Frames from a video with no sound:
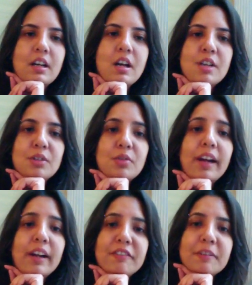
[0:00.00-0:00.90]
So
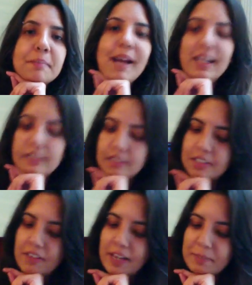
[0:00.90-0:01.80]
right off the bat, the
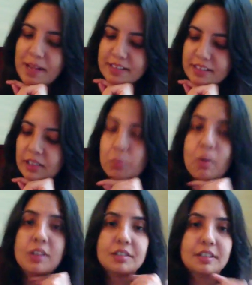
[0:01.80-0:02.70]
divine masculine
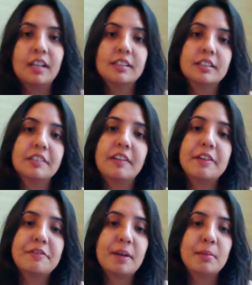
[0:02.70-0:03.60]
wants to tell the
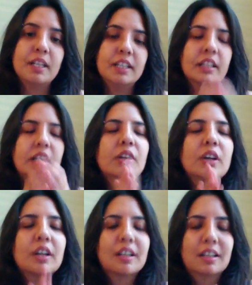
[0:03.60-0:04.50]
divine feminine that,
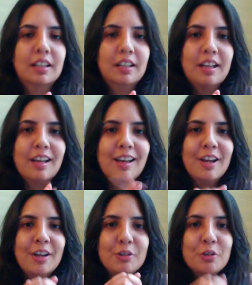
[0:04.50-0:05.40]
look,
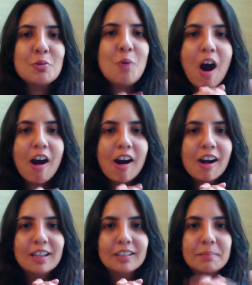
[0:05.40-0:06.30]
you
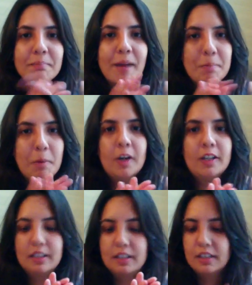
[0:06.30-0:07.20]
are my
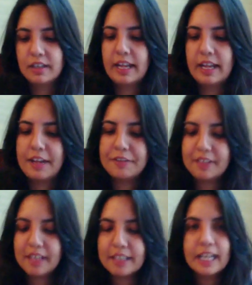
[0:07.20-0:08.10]
partner, okay? And I feel
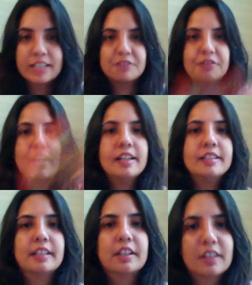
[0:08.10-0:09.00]
like that's very
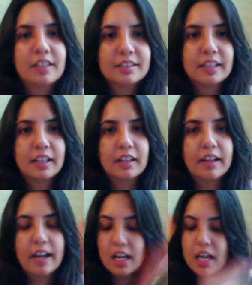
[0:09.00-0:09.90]
synchronistic,
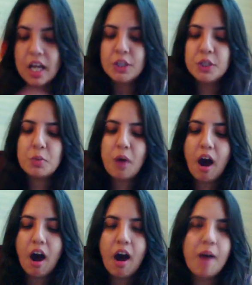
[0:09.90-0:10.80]
okay? You
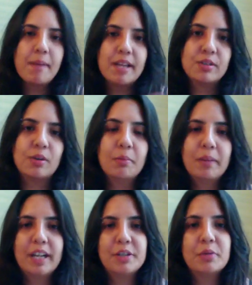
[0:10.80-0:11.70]
are my
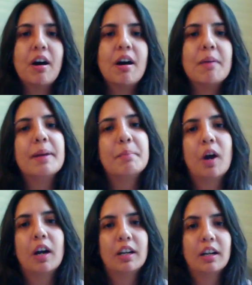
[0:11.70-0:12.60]
soulmate. You are my
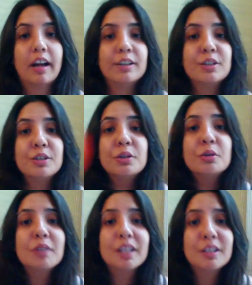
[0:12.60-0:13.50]
partner. And
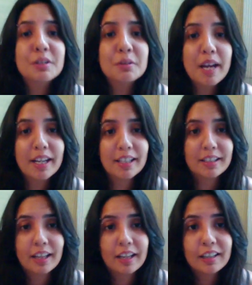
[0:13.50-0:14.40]
you can do
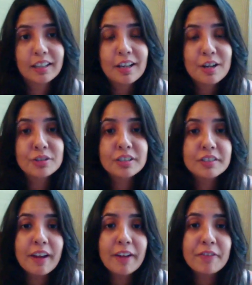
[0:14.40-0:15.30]
anything. So
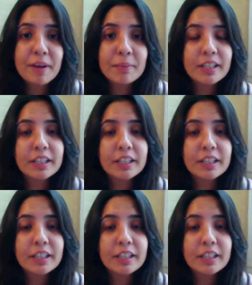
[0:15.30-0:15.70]
divine feminine,